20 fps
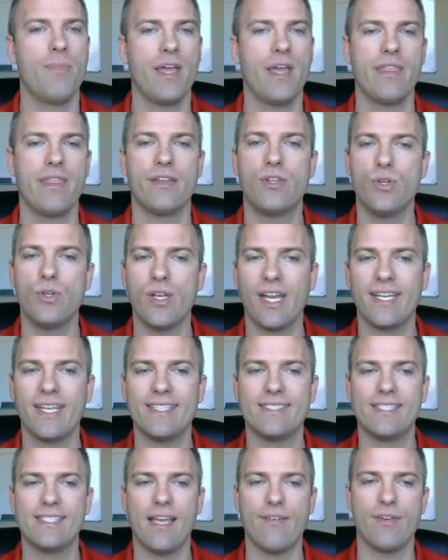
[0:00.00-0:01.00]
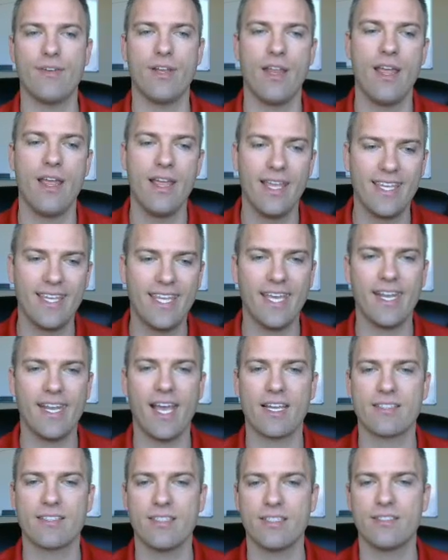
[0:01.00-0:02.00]
pay the $297, get
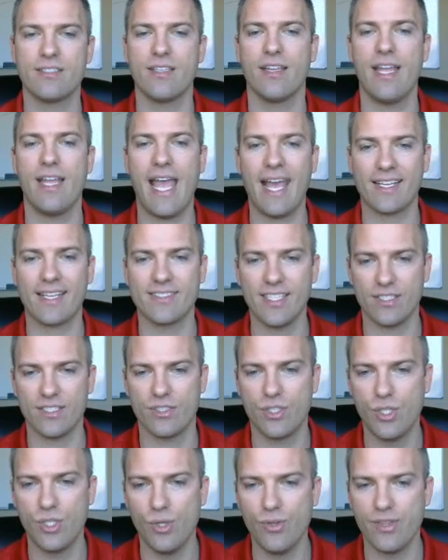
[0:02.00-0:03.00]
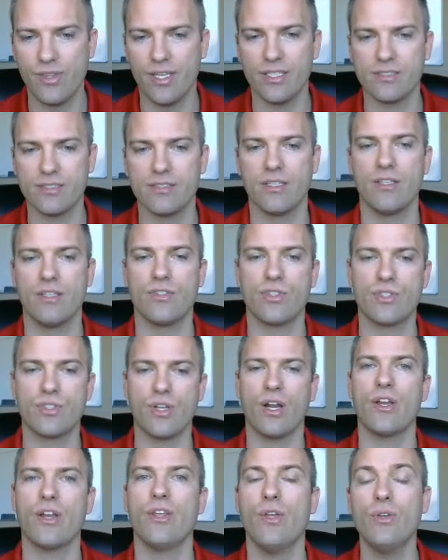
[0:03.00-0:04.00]
access to this,
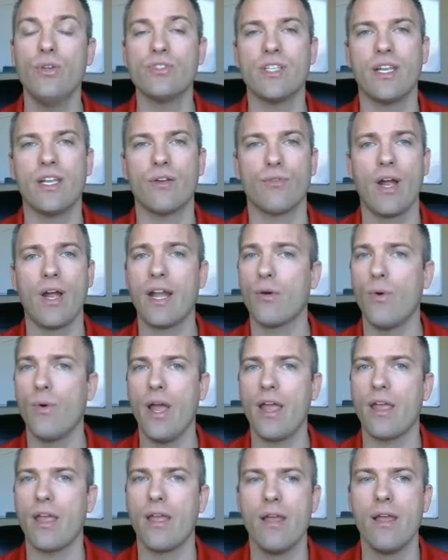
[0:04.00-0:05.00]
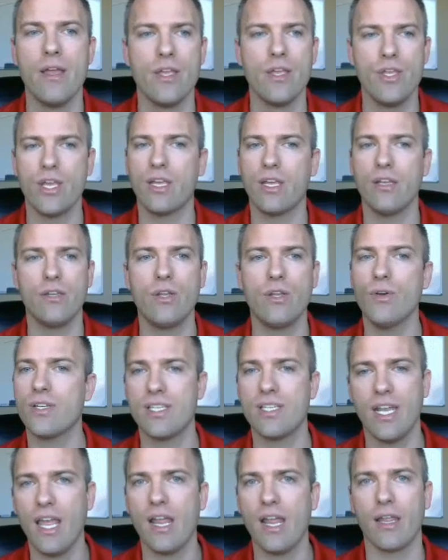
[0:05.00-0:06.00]
start using it right away. You can do it
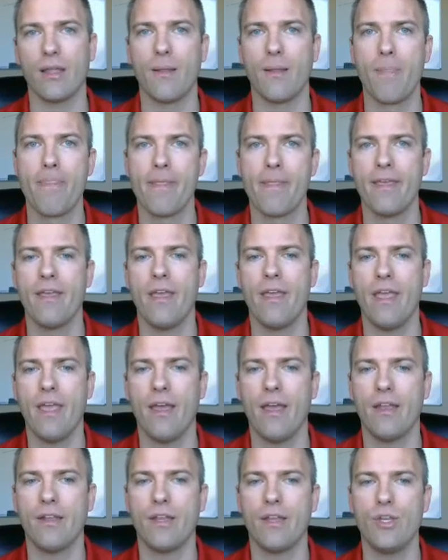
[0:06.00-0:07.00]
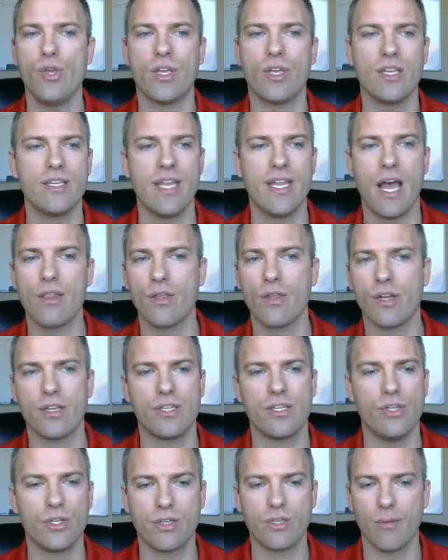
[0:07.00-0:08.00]
today, and you can download it
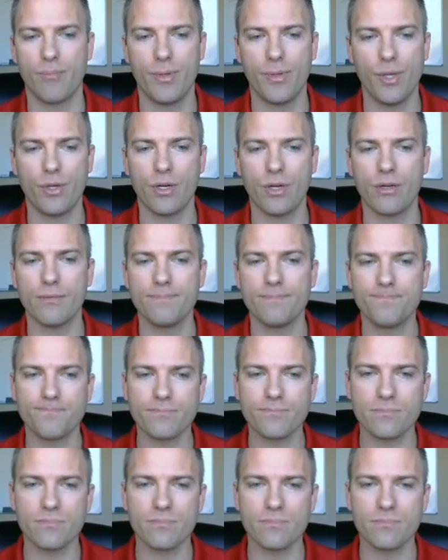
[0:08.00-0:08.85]
to your computer.